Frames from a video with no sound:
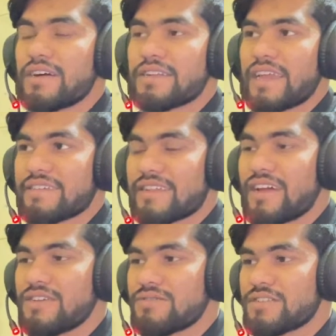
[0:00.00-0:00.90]
Tesla
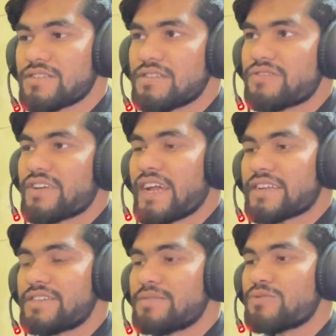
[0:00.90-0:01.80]
uses React
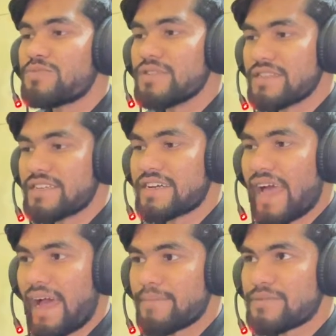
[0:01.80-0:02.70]
Native to build their
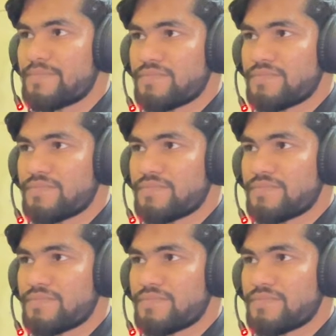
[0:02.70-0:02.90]
apps.